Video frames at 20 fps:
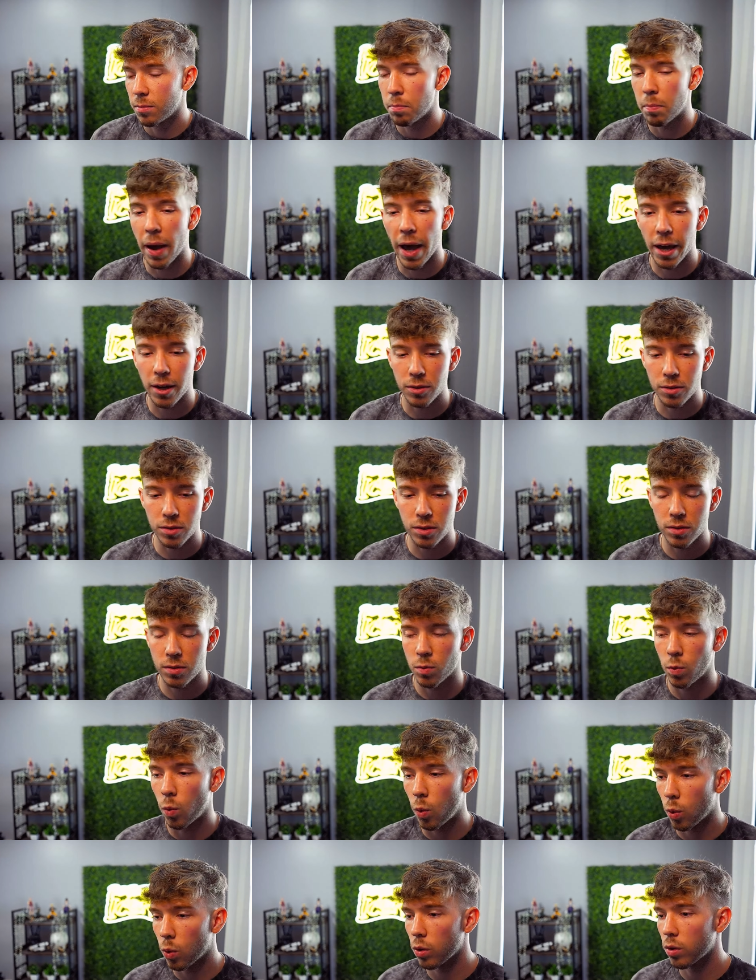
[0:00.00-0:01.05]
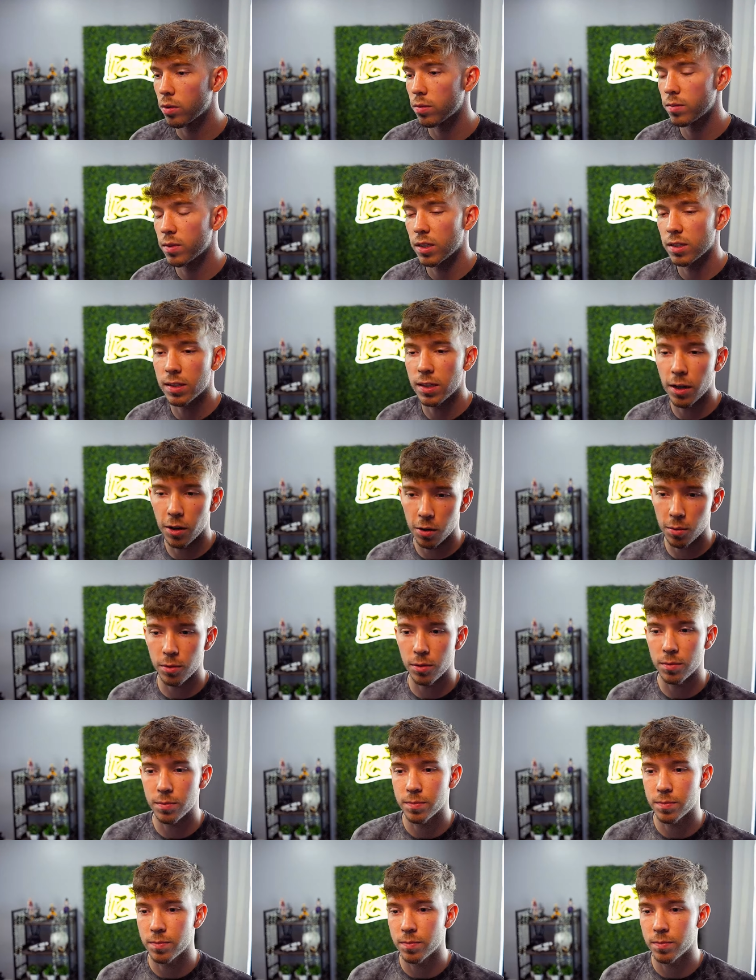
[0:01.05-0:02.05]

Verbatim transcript: battles, war is terrible,